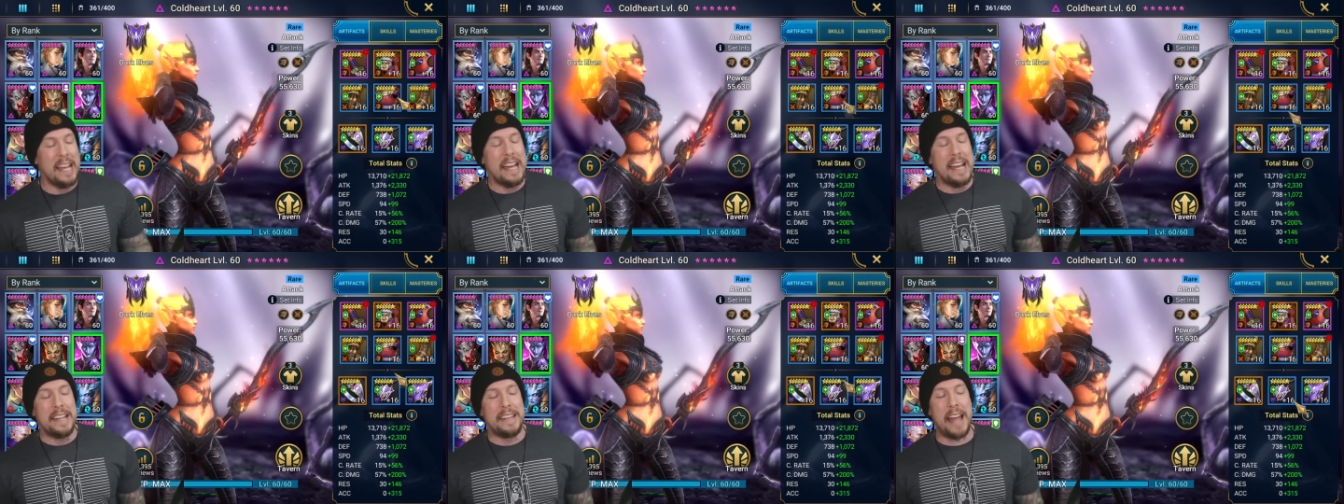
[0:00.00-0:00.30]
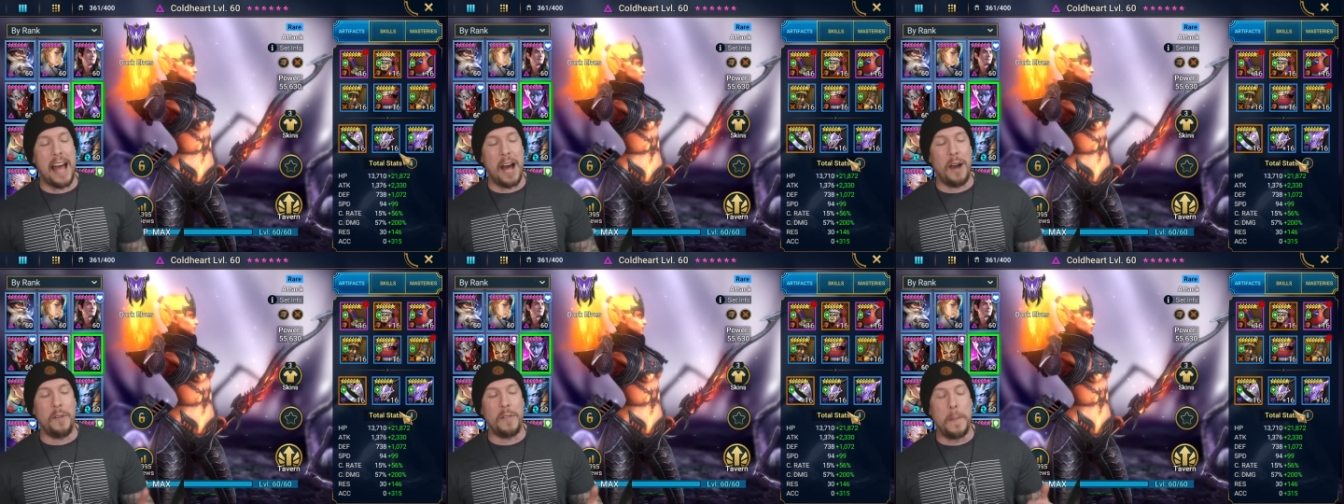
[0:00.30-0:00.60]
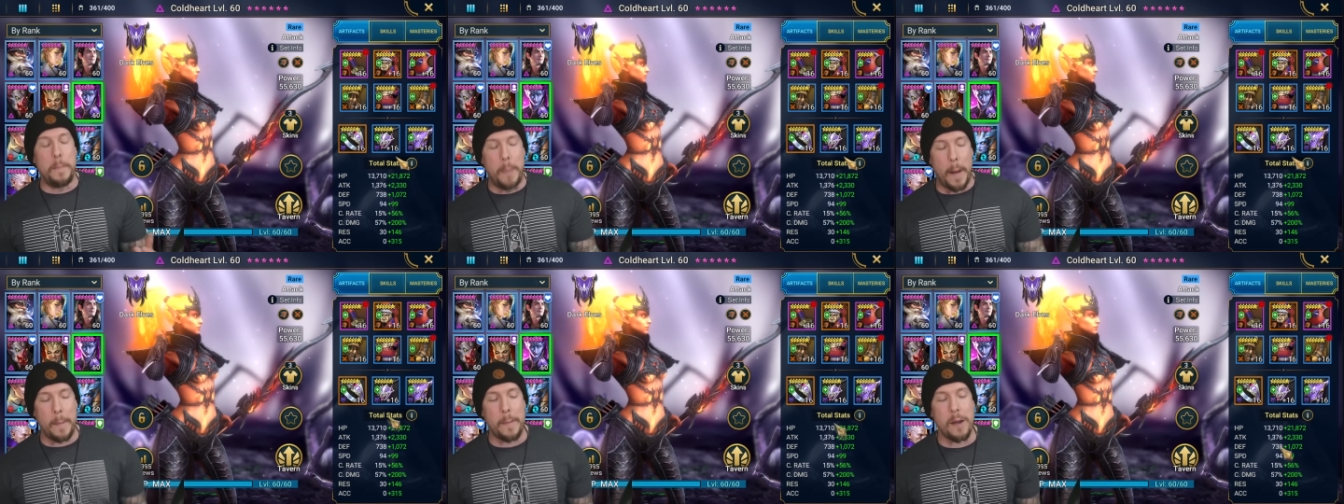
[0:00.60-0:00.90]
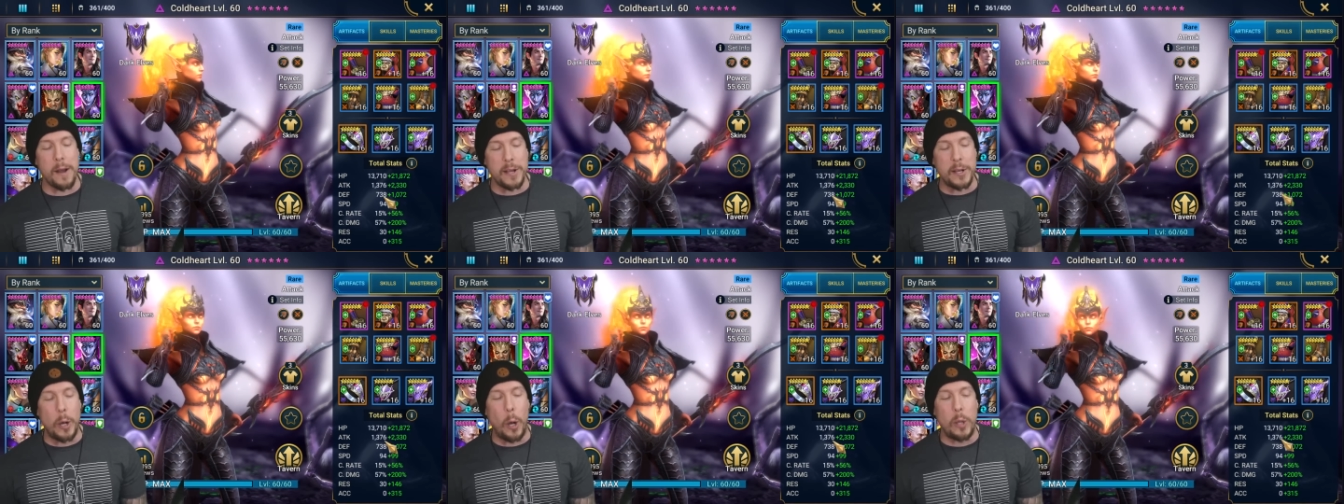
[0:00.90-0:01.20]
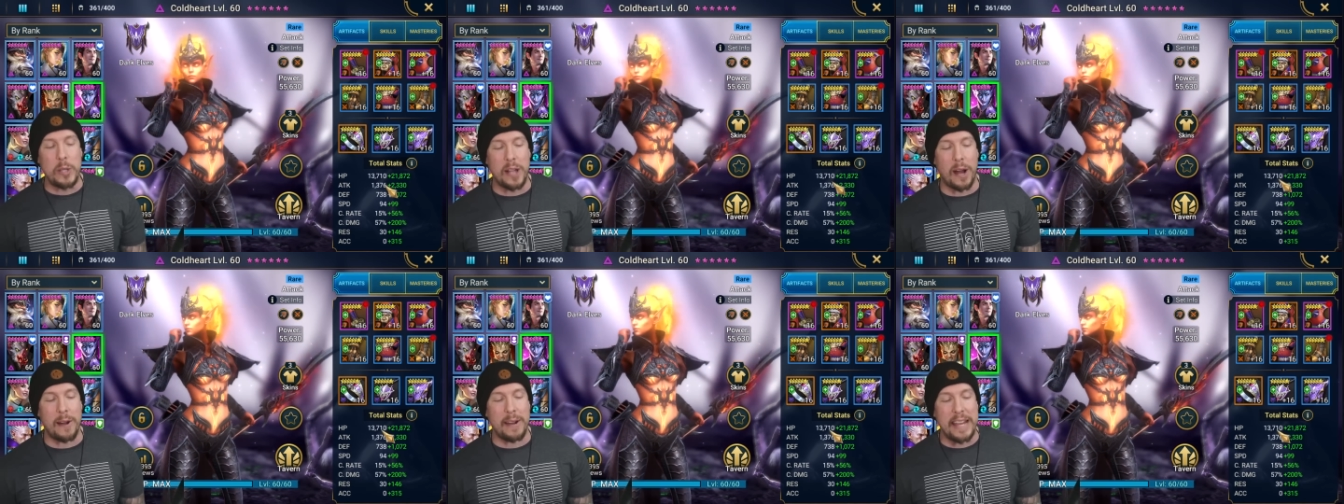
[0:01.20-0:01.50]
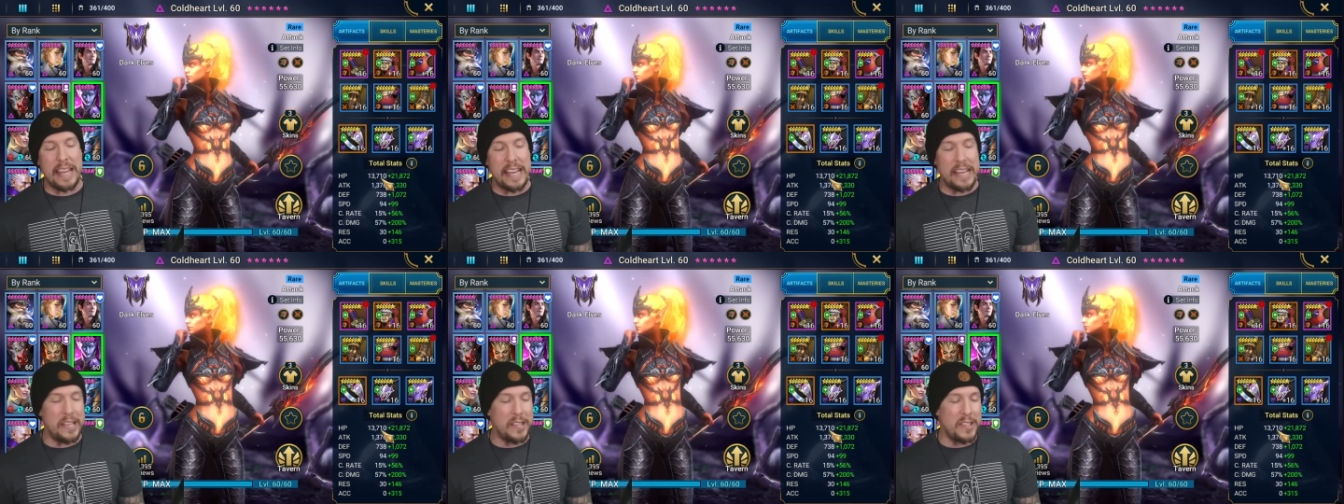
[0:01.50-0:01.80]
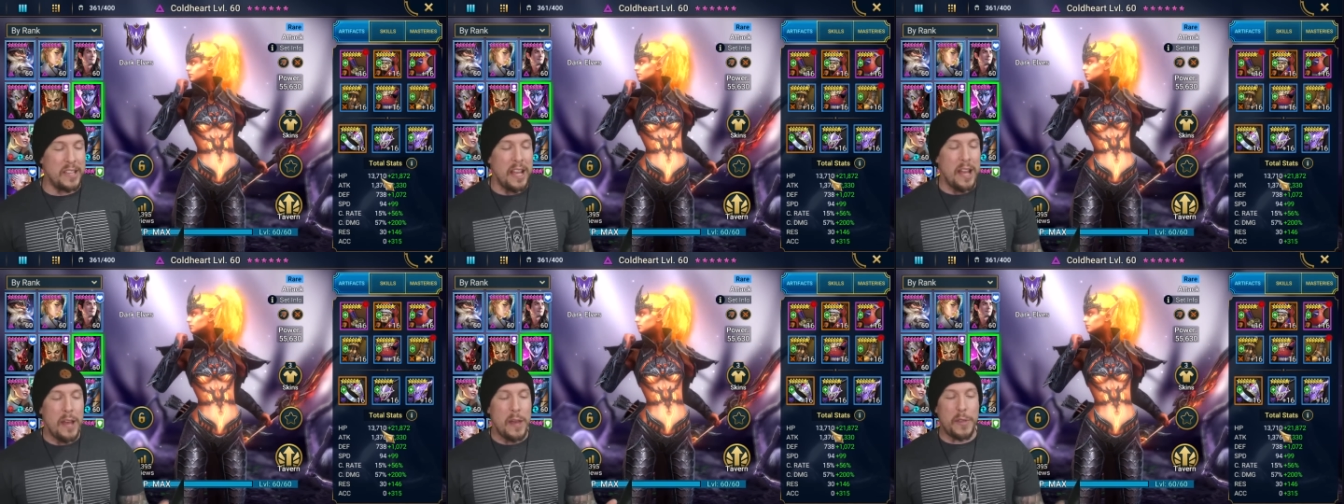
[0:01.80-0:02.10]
Now, the bummer on Cold Heart is